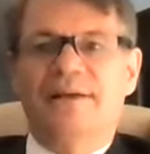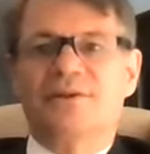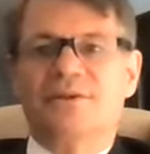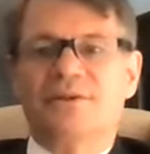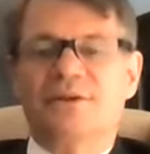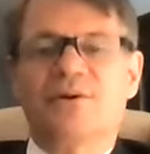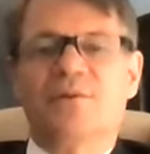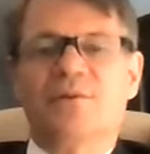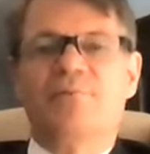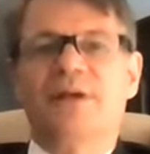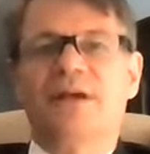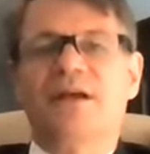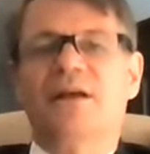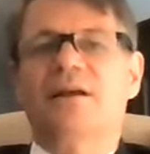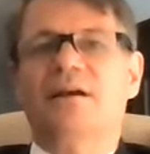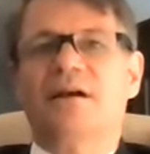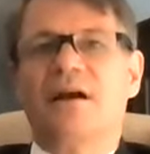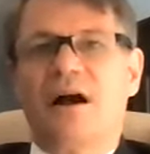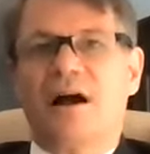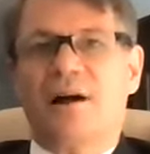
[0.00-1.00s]
So
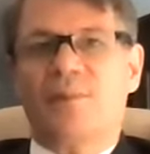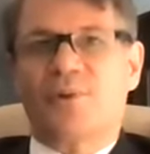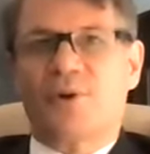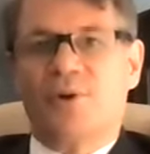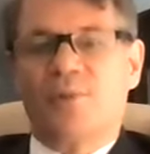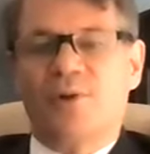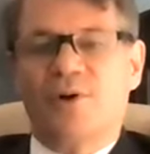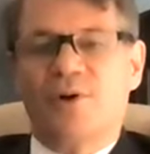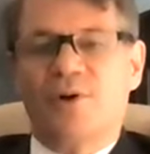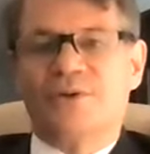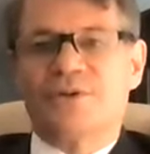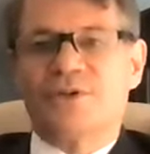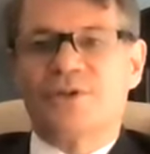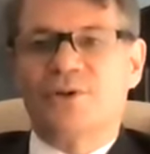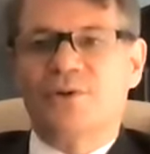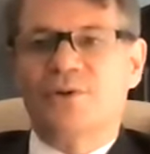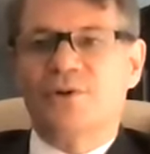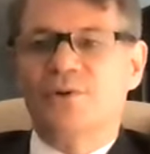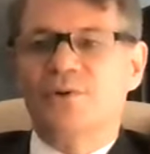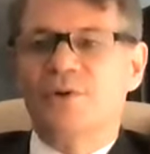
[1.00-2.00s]
being comparable
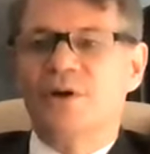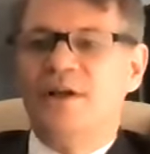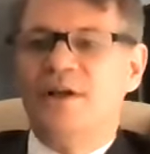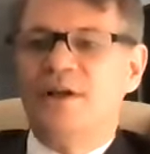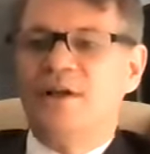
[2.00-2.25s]
to